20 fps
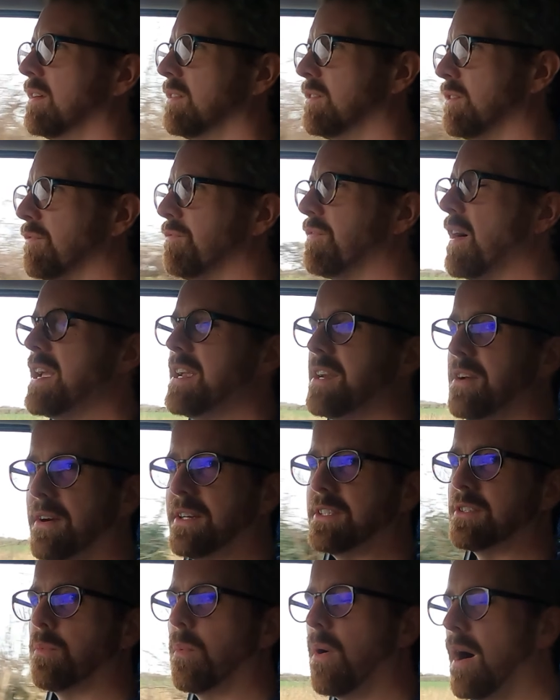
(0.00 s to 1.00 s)

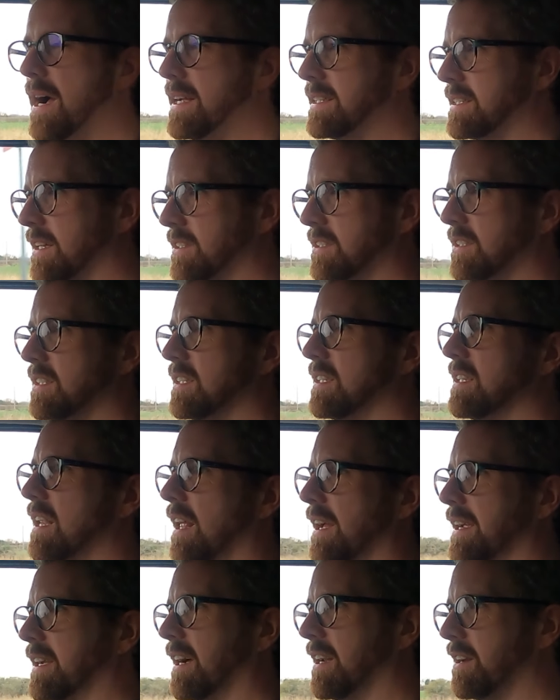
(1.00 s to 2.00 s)
vagaries of why it doesn't
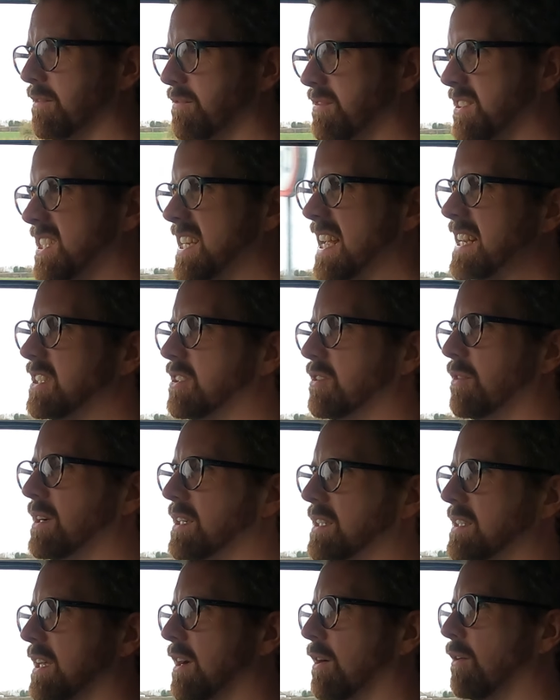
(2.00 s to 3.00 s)
like kind of center
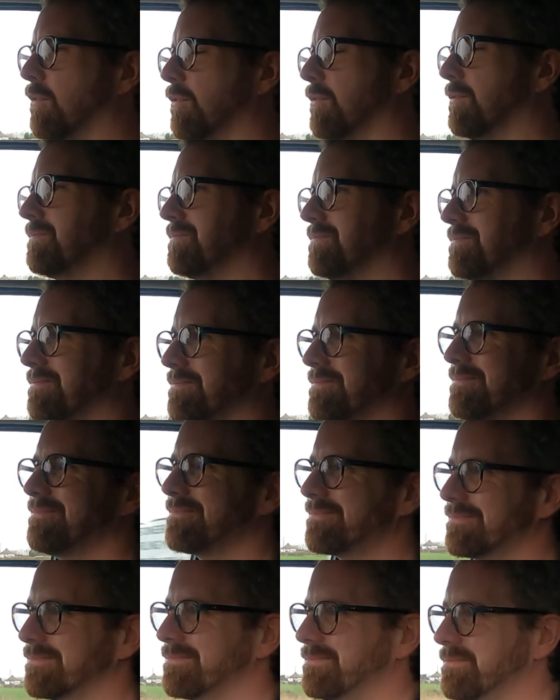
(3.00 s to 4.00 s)
itself?
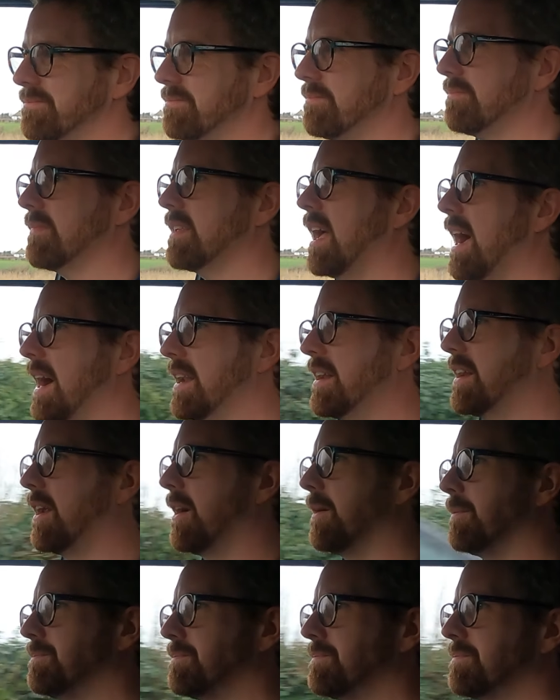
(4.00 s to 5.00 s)
I don't
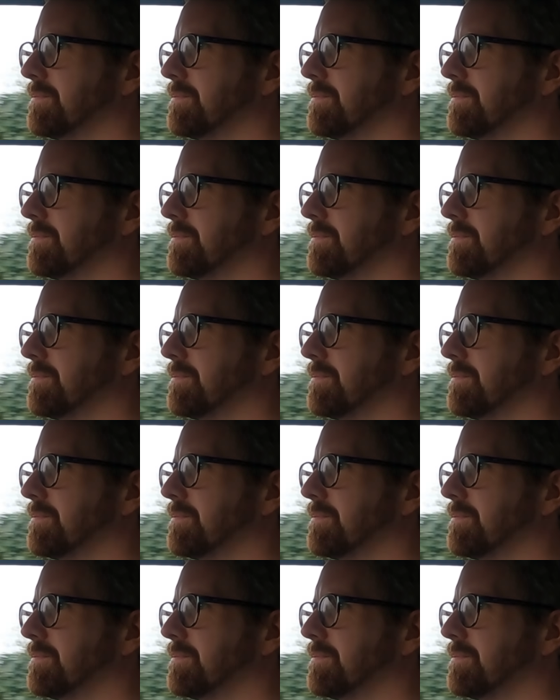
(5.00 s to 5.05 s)
know.